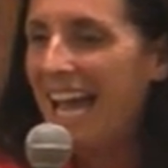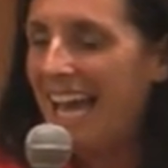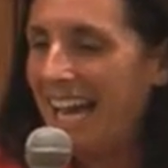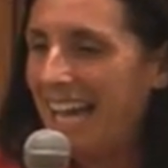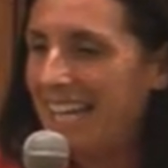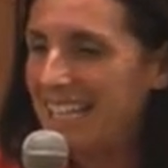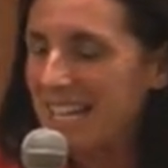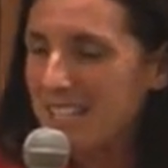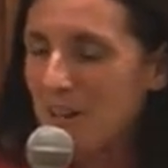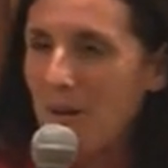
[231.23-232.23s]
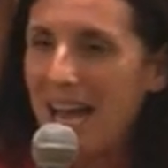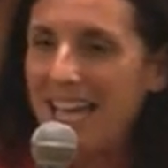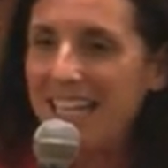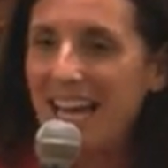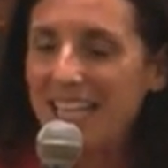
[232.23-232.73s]
And so
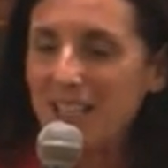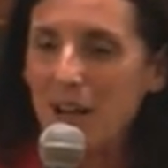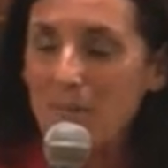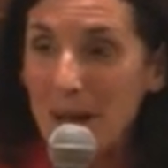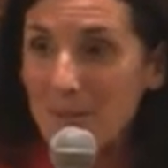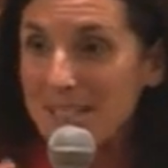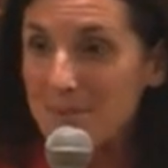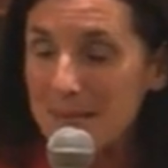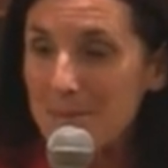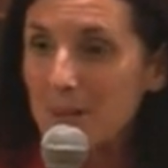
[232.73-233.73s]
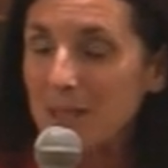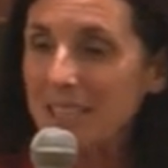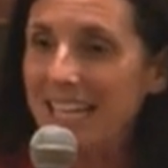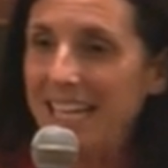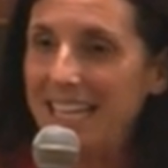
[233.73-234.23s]
I met with some
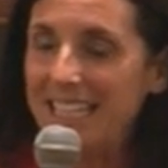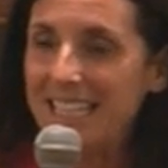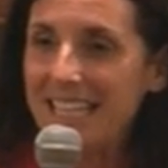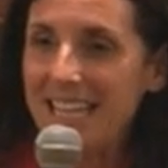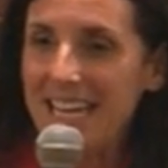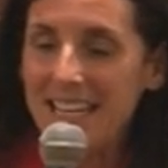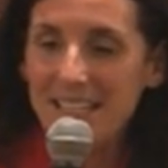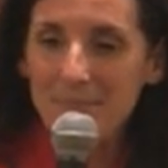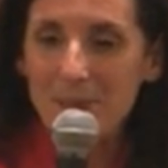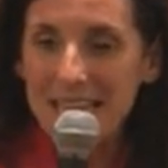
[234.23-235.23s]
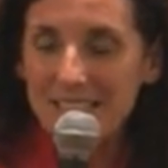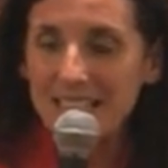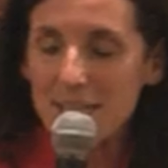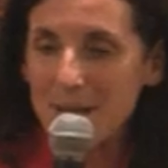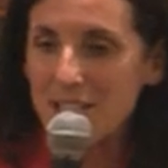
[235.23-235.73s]
people, and they
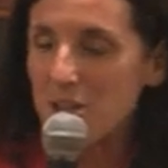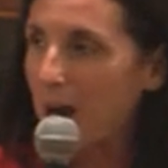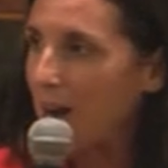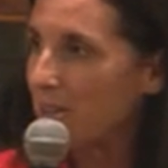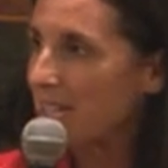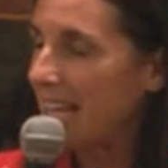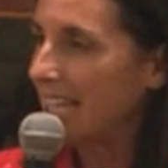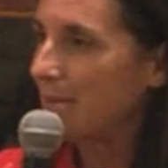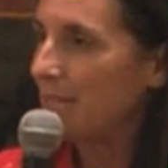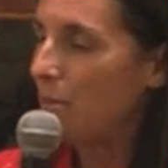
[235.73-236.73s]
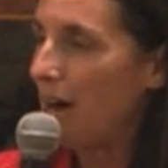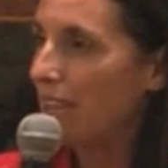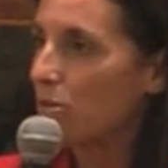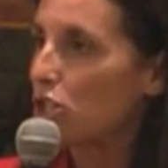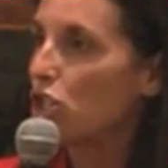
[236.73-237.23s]
basically spent 2 hours telling me why
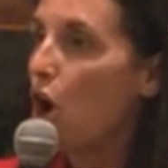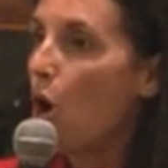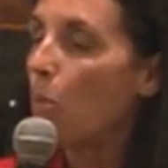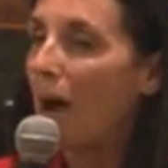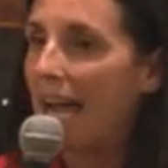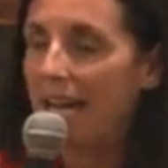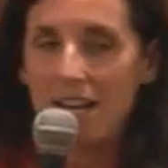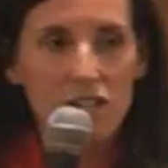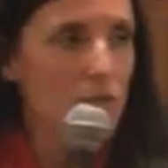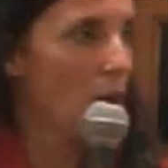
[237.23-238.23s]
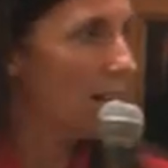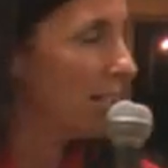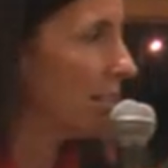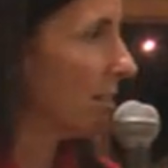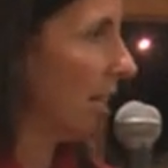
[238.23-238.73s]
there was no way I should run
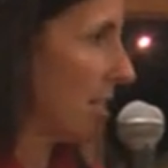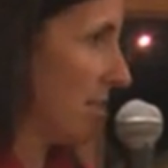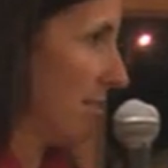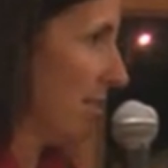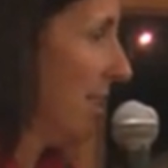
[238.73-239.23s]
in this election.